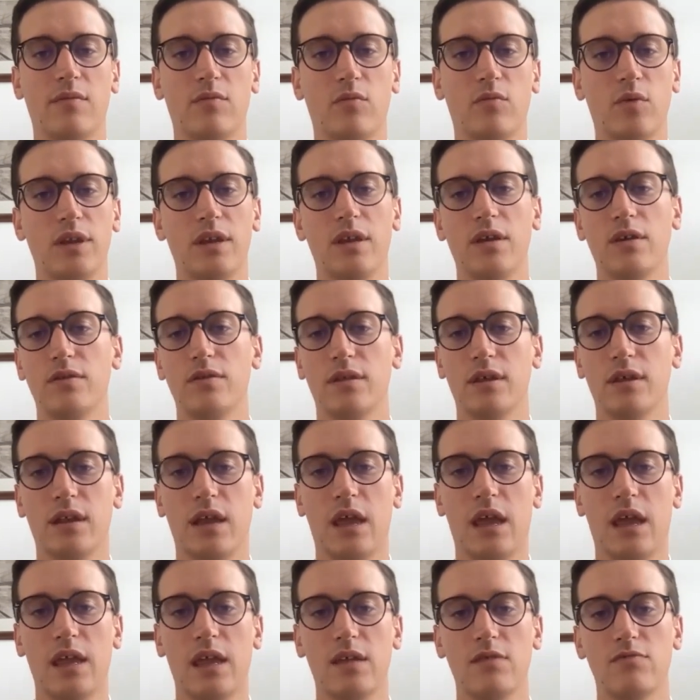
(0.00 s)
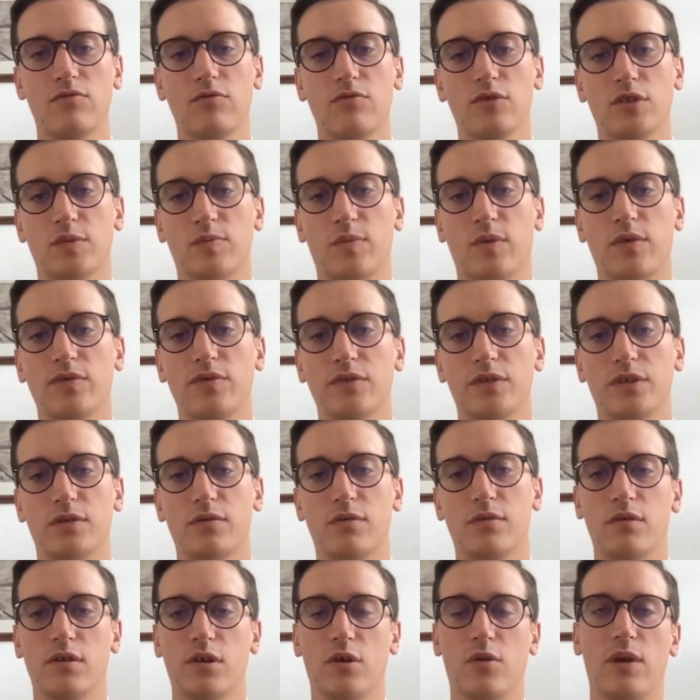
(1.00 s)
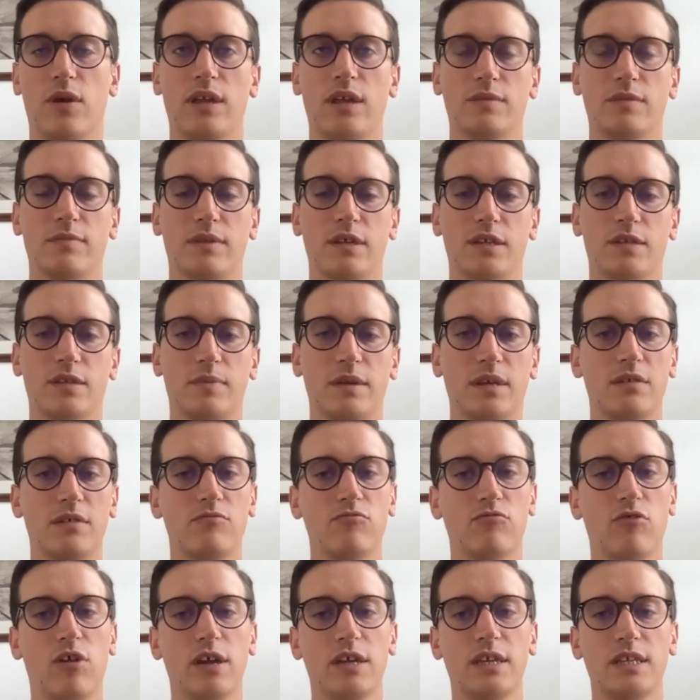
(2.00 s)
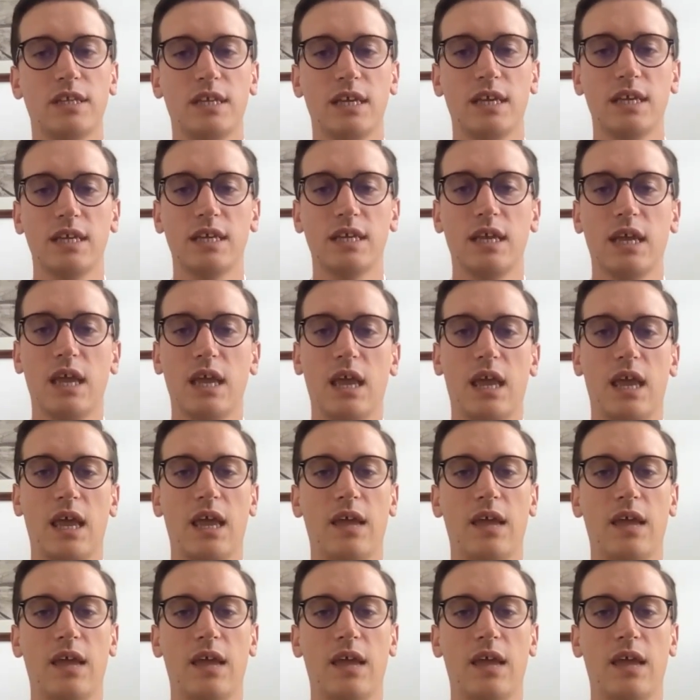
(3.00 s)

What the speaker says: We know that a response to a request must be in writing,